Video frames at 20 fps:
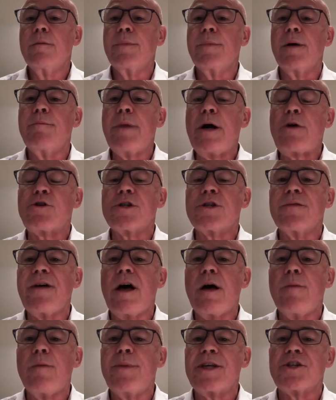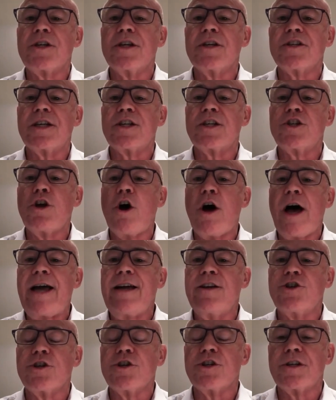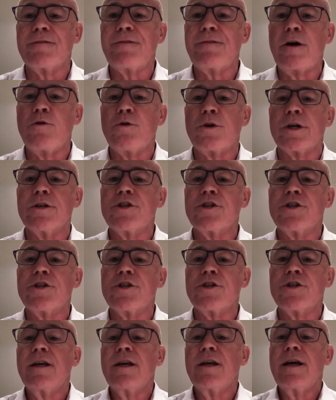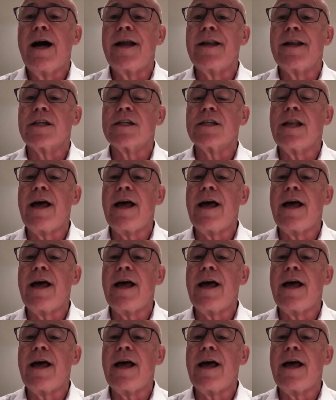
But most of our business is not agency focused, and it's